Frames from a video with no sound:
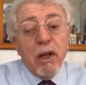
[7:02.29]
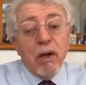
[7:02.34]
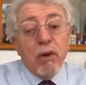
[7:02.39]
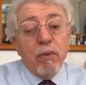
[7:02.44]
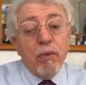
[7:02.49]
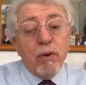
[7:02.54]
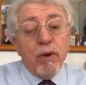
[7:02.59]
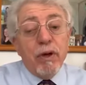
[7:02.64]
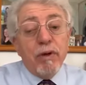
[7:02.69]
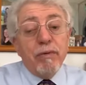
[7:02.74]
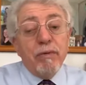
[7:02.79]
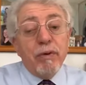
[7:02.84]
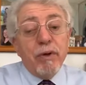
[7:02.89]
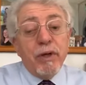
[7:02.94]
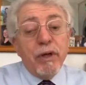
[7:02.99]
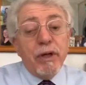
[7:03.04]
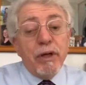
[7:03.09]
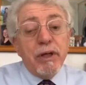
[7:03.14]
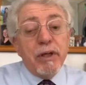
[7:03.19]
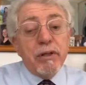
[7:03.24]
whatever
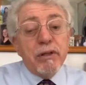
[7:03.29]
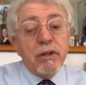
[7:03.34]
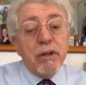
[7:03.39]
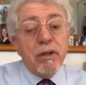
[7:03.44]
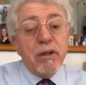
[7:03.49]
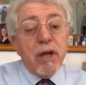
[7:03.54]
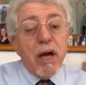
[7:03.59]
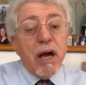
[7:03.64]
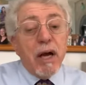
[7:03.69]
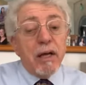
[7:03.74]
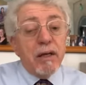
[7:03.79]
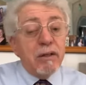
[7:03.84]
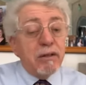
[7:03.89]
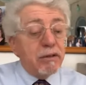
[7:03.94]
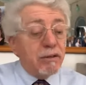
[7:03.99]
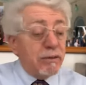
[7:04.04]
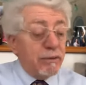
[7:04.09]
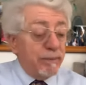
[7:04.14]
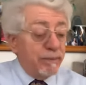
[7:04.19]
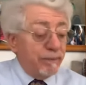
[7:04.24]
it is, he
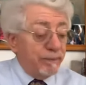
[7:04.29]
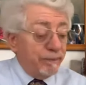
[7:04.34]
dies.